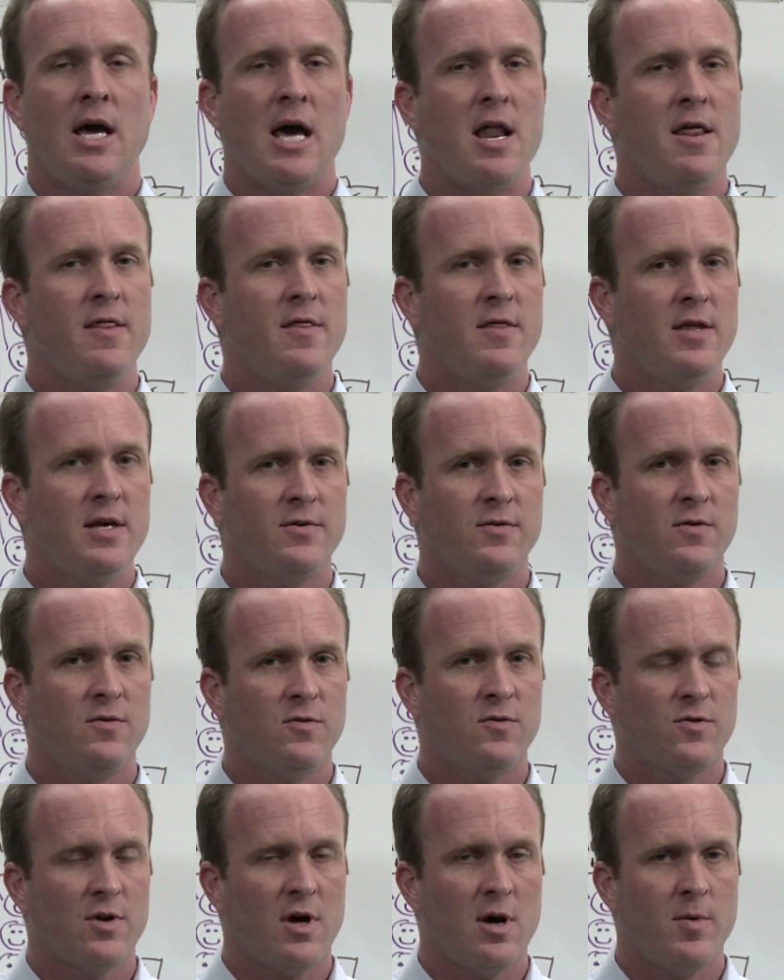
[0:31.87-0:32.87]
And in this
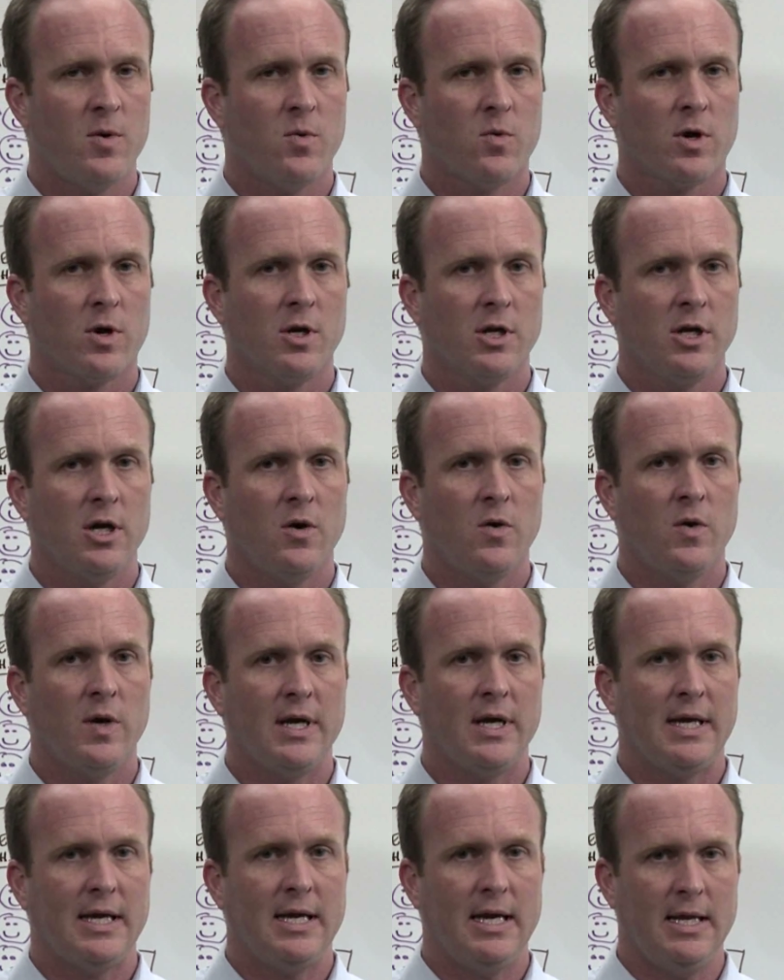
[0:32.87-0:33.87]
installment, we're going to go
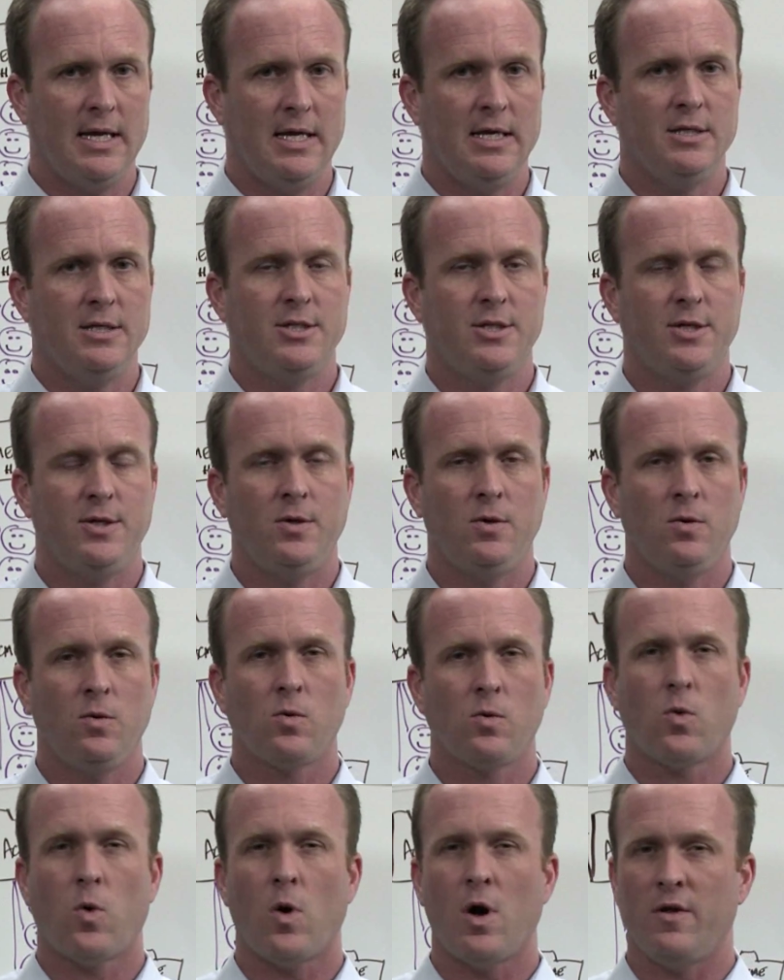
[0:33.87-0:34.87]
get into
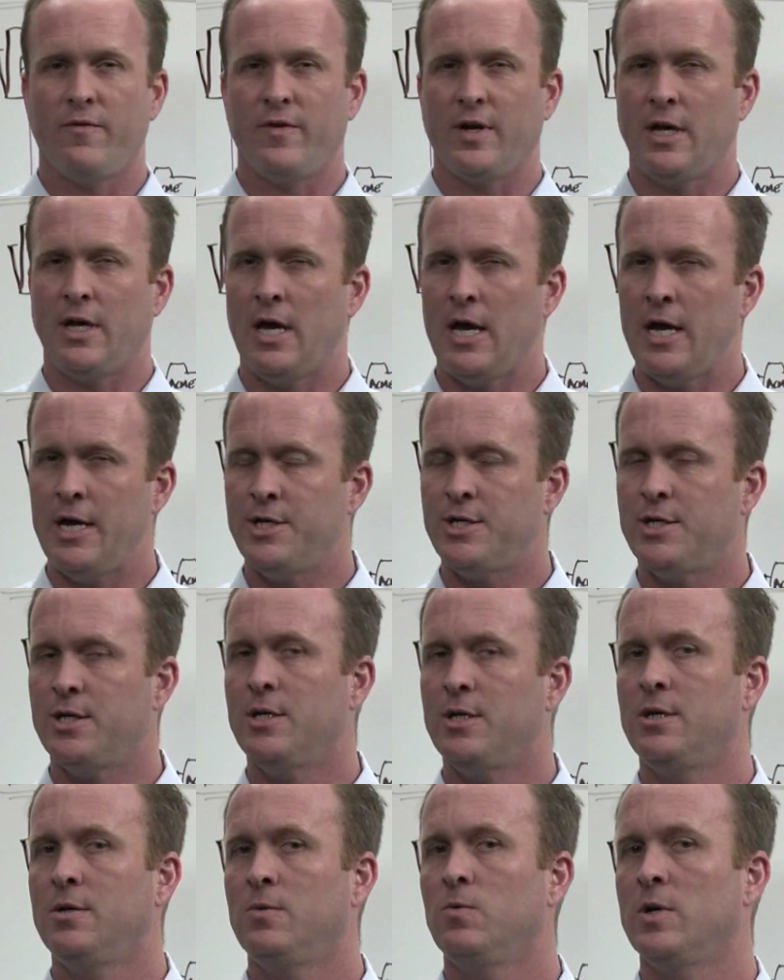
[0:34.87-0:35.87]

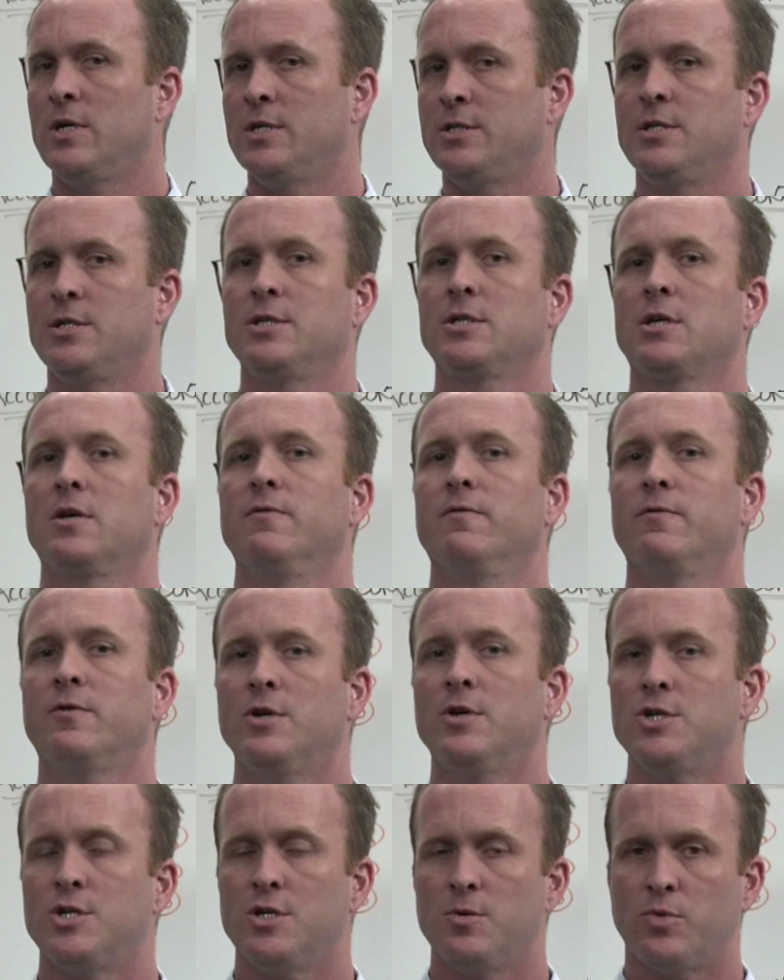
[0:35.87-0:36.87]
qualification. What is this
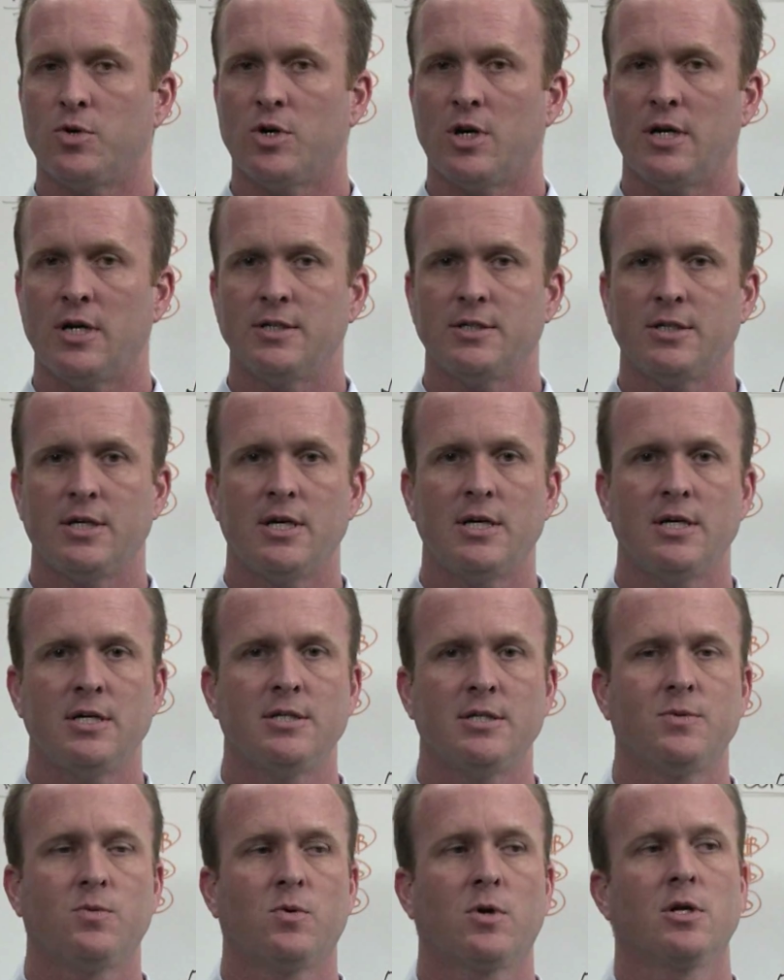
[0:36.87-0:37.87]
conversion
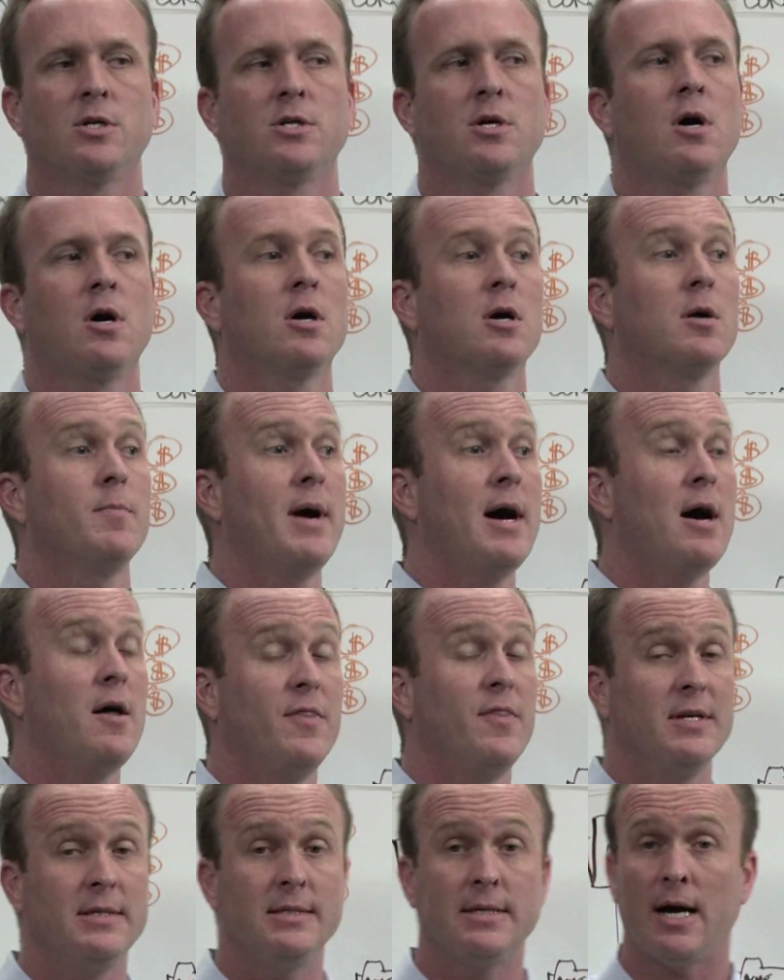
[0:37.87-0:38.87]
process? We're going to talk
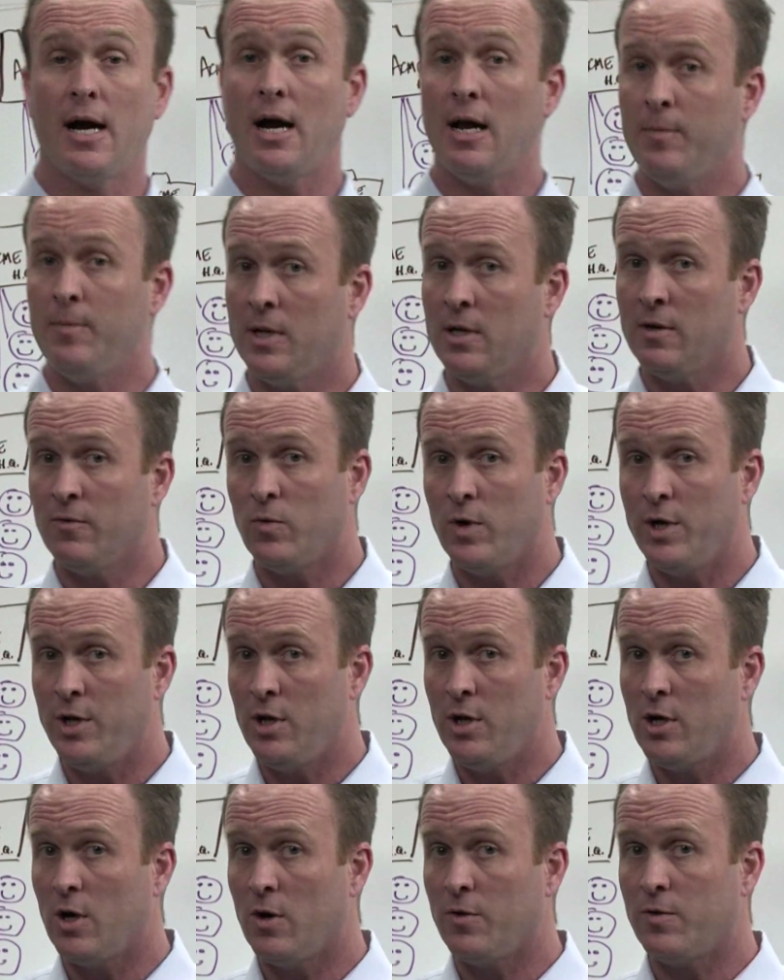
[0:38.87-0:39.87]
about the timing of when
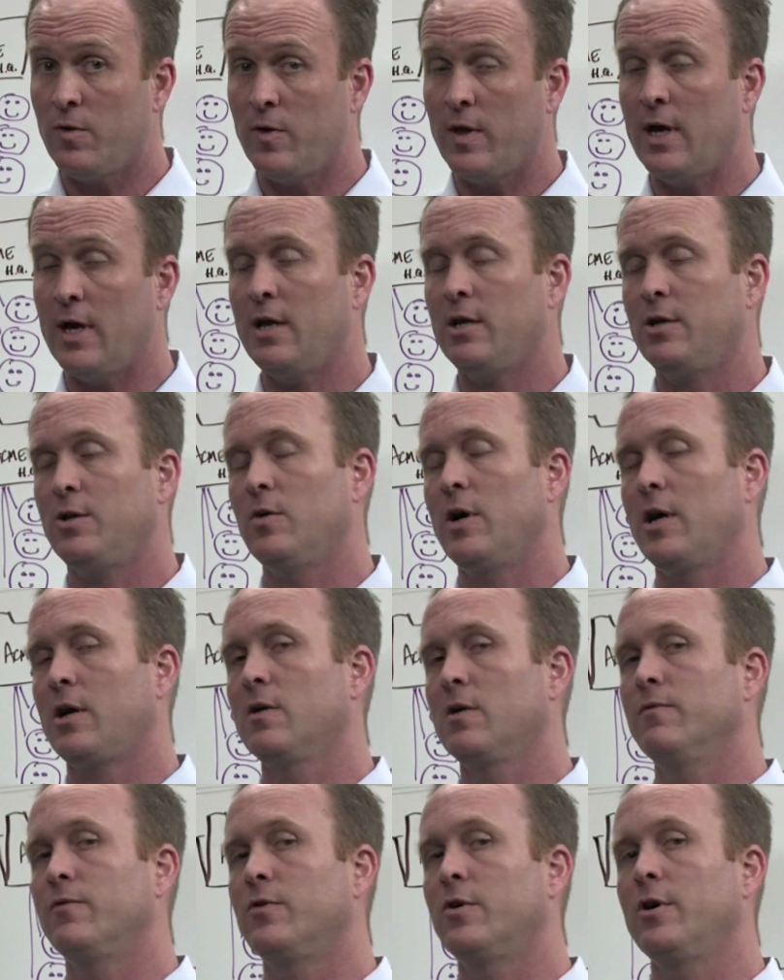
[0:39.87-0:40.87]
you go through that. Do I
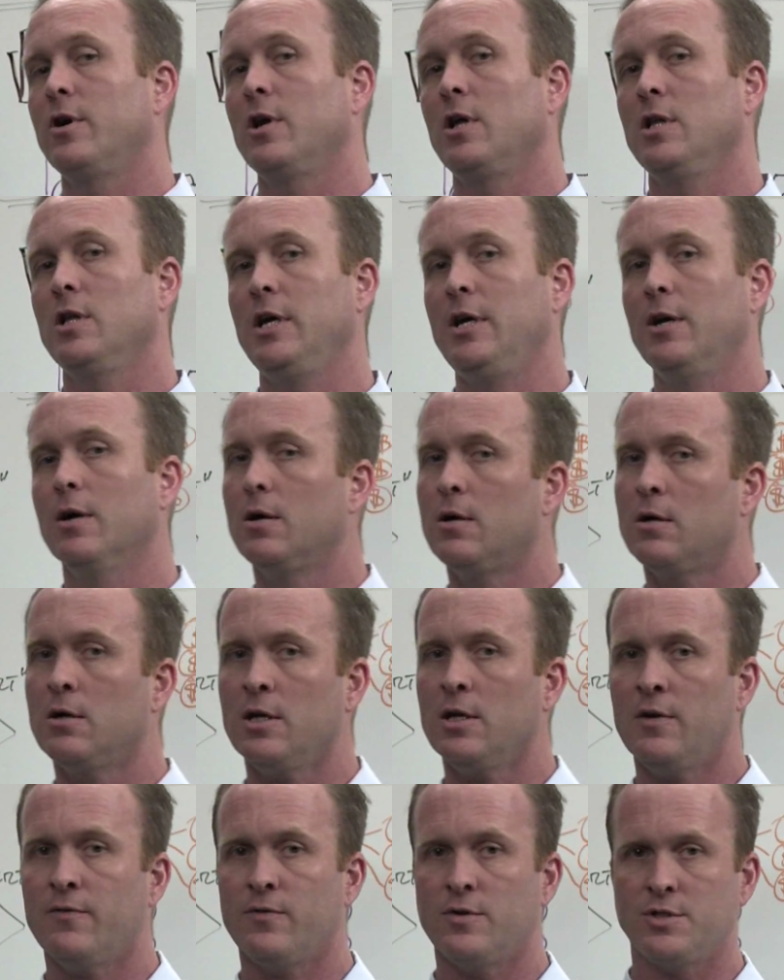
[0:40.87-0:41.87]
convert a lead
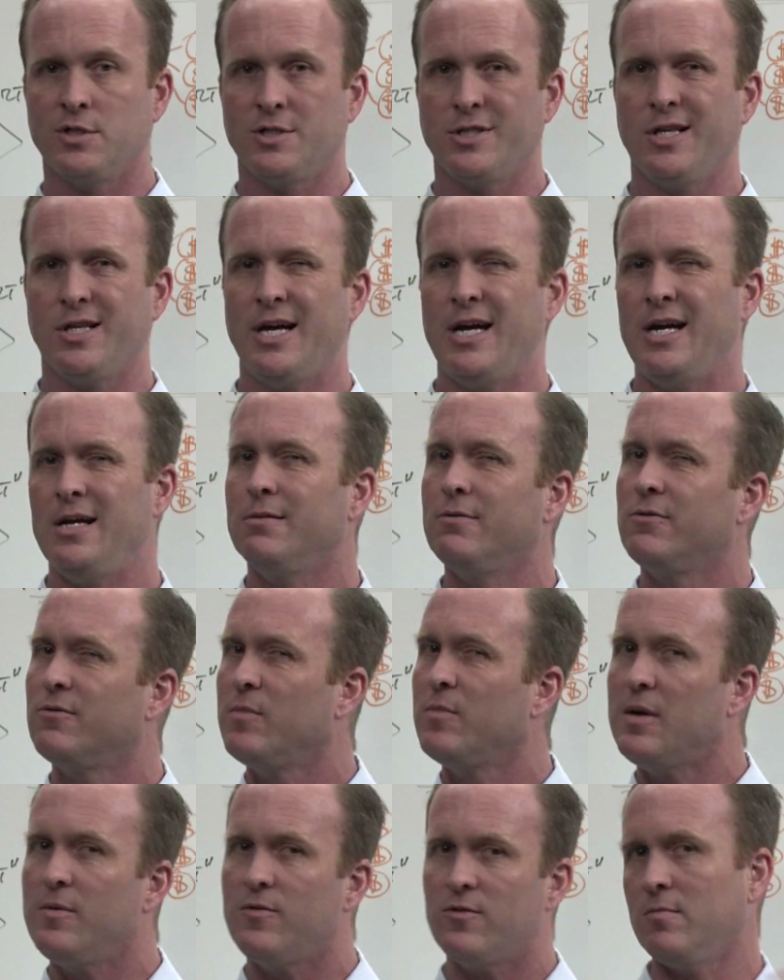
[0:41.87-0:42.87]
early versus late? And
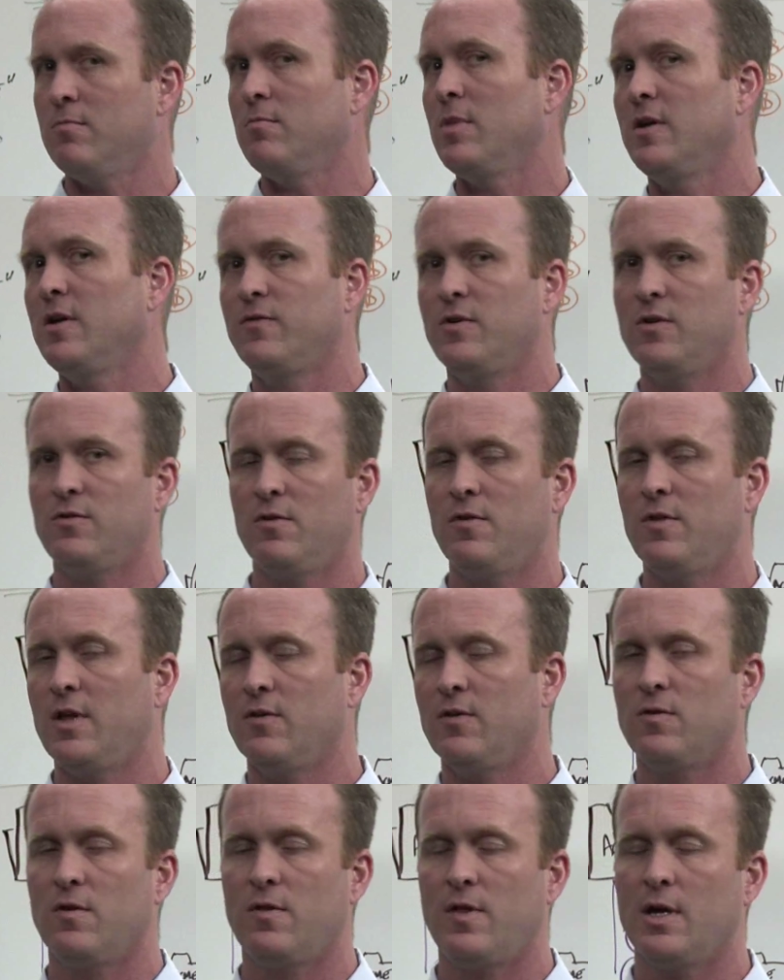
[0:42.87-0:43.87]
maybe some benefits and
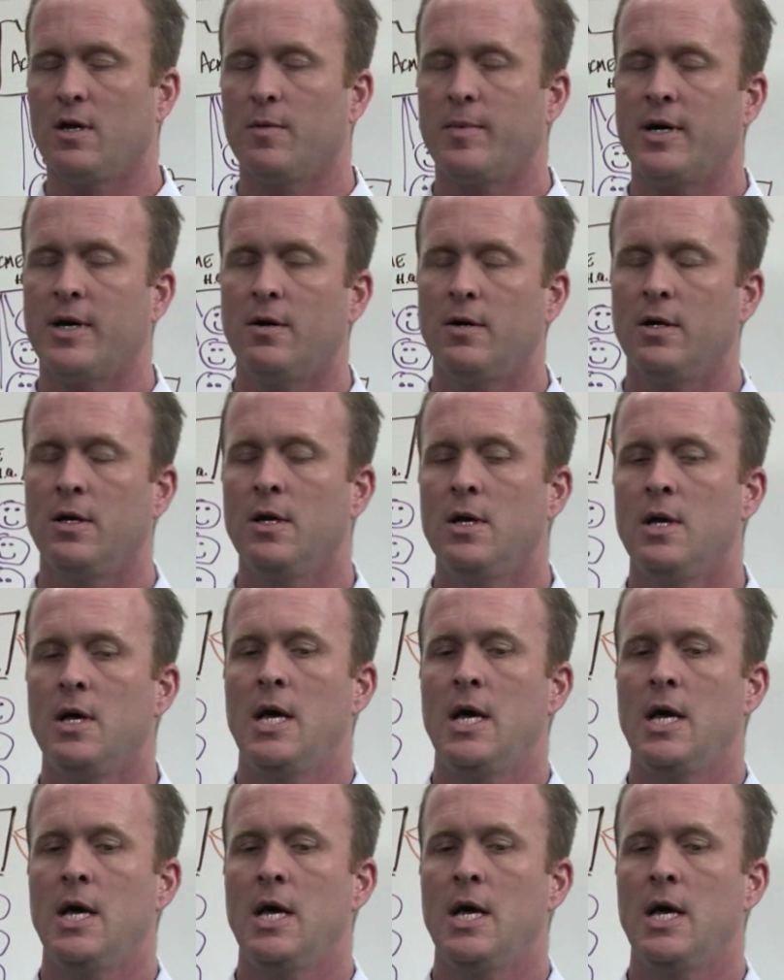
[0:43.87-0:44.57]
things to think about.